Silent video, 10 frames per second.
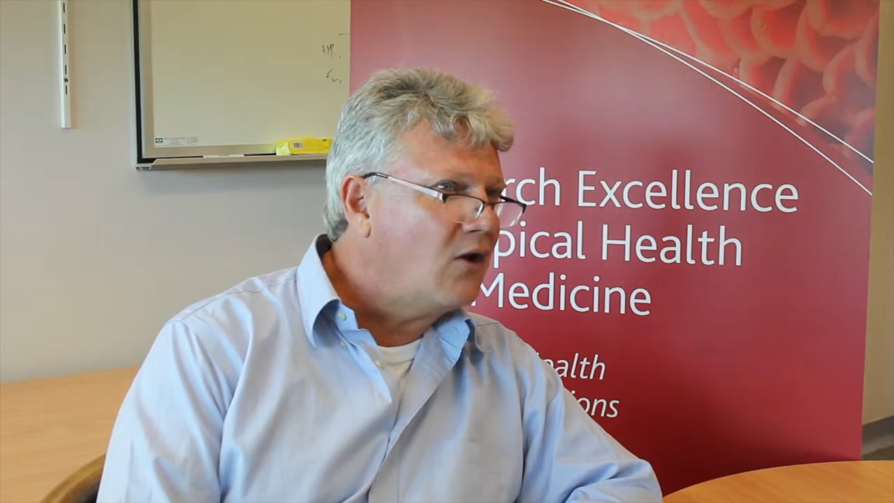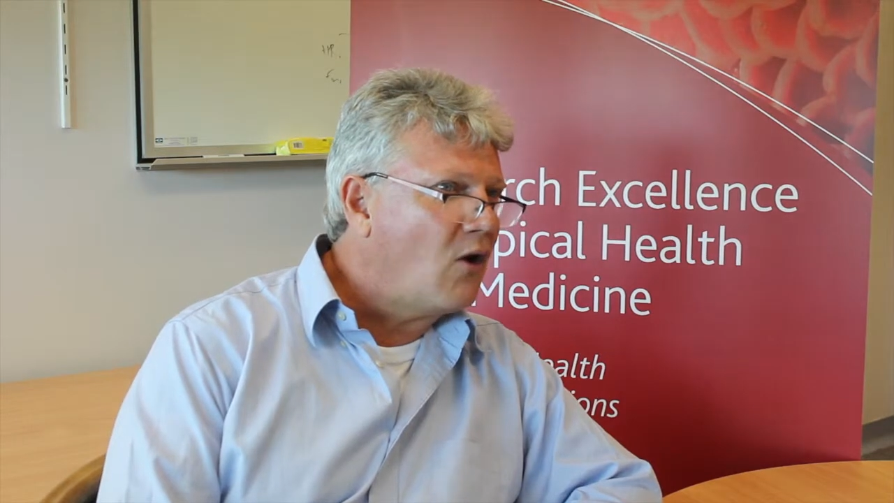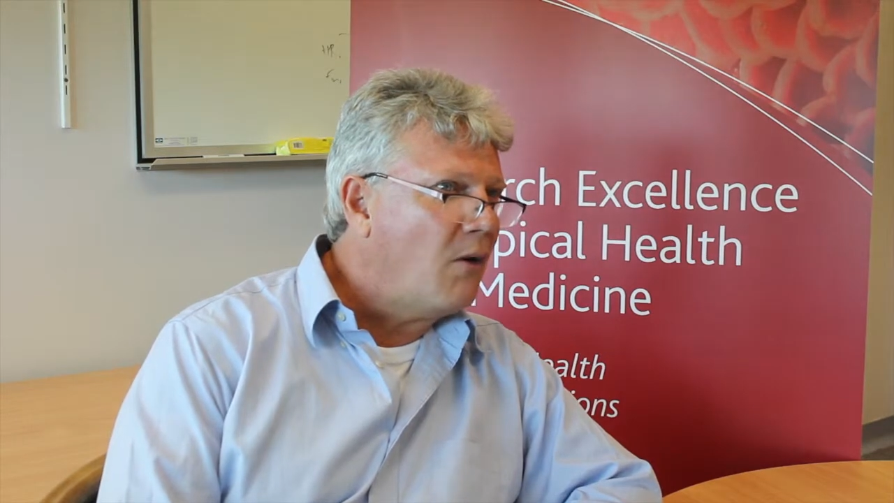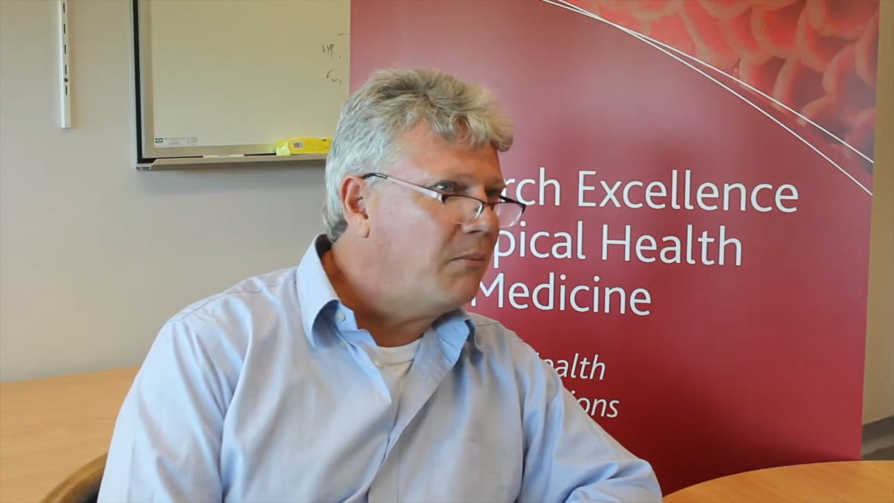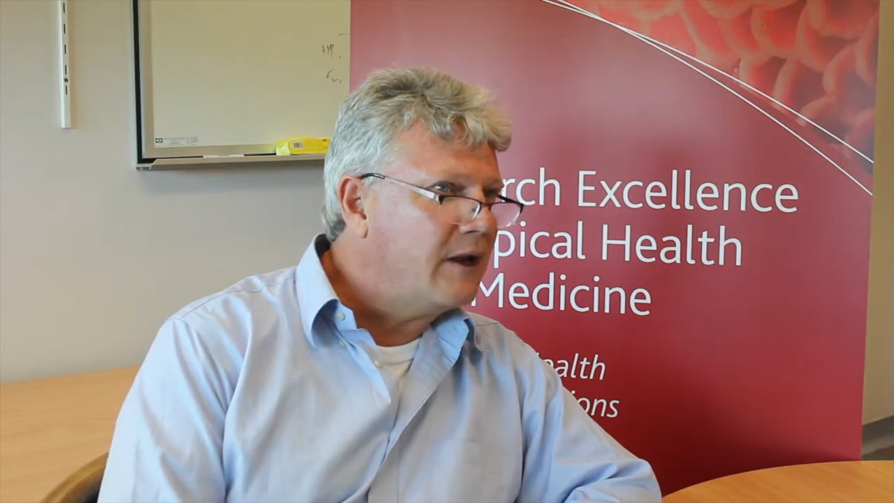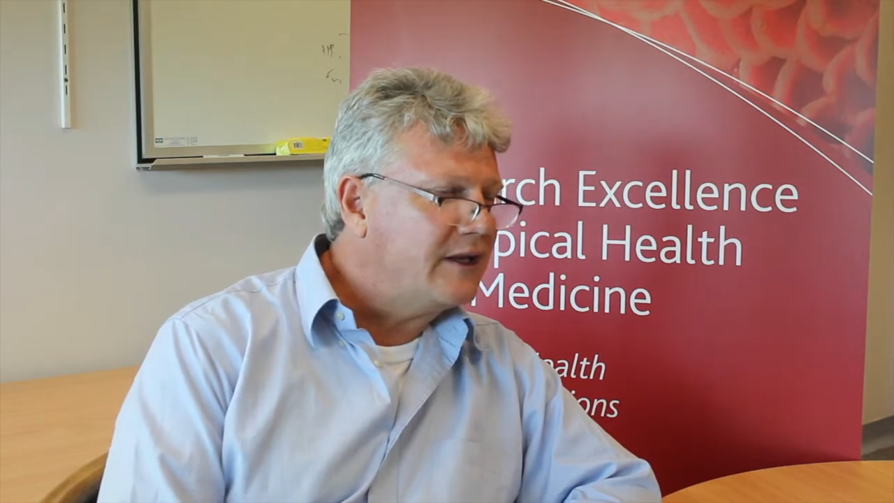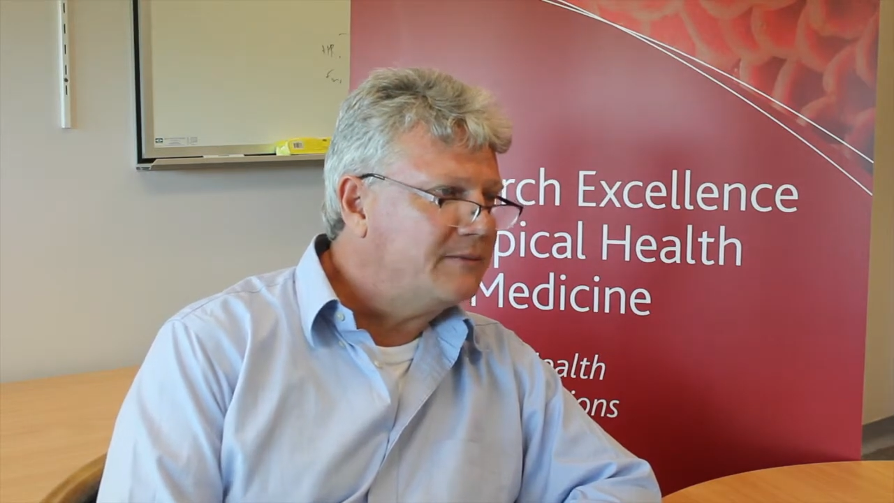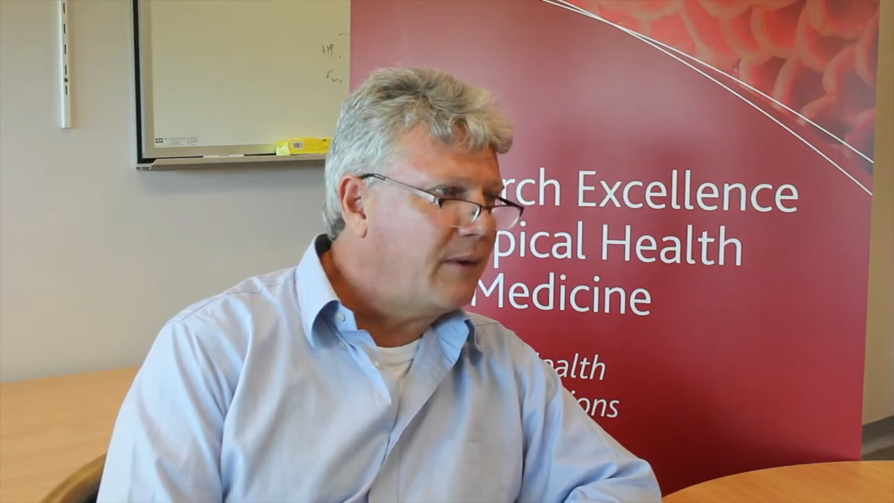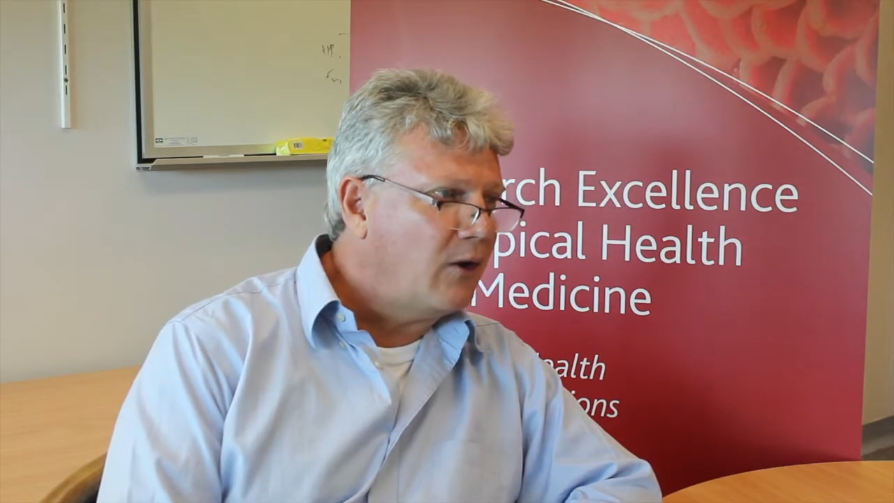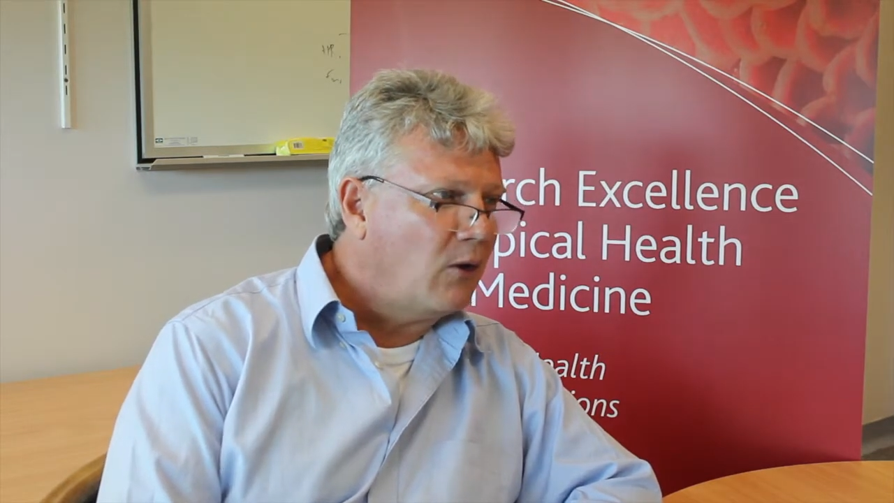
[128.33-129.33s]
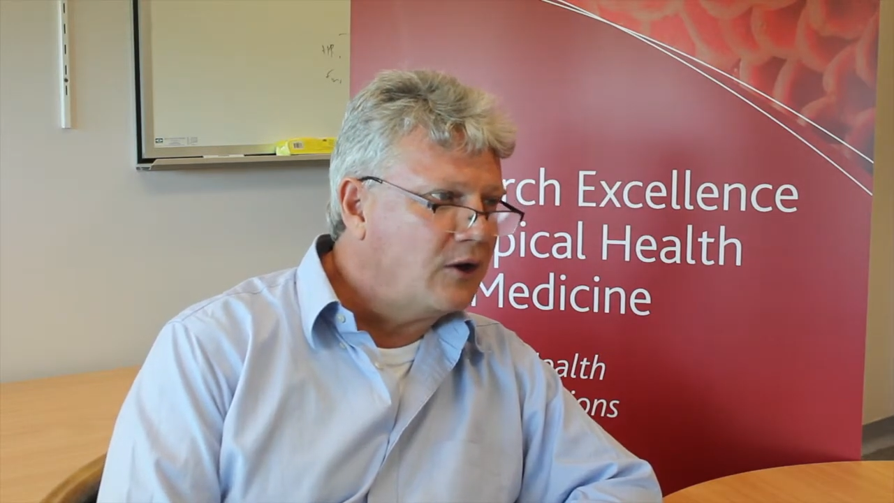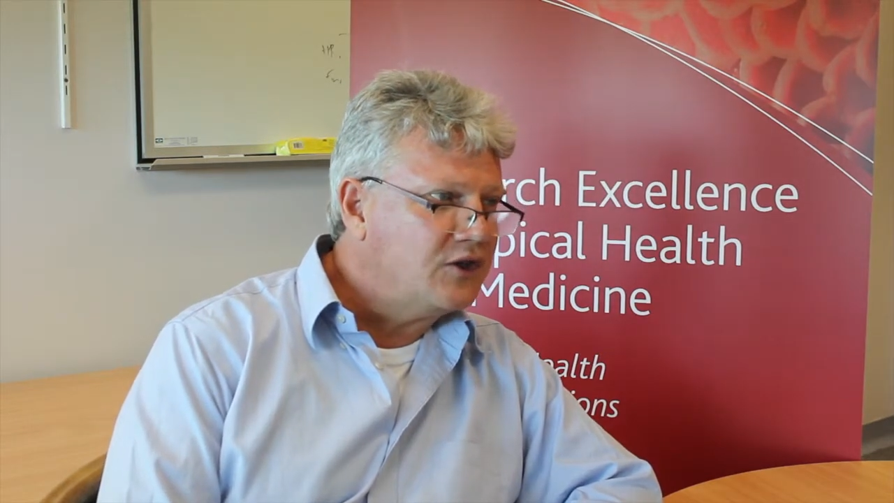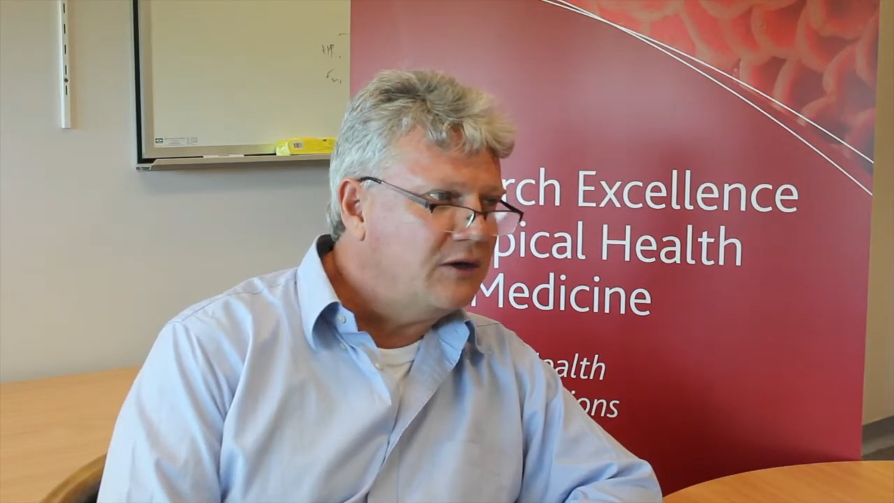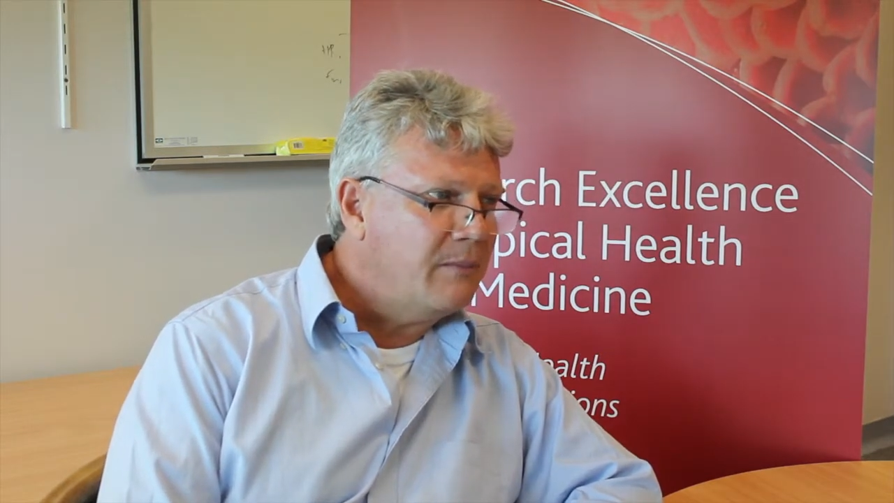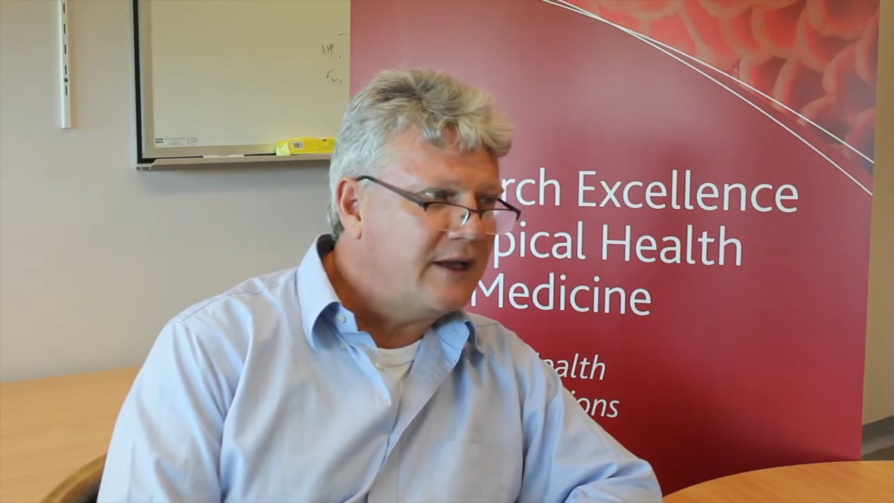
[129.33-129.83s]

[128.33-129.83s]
complex biology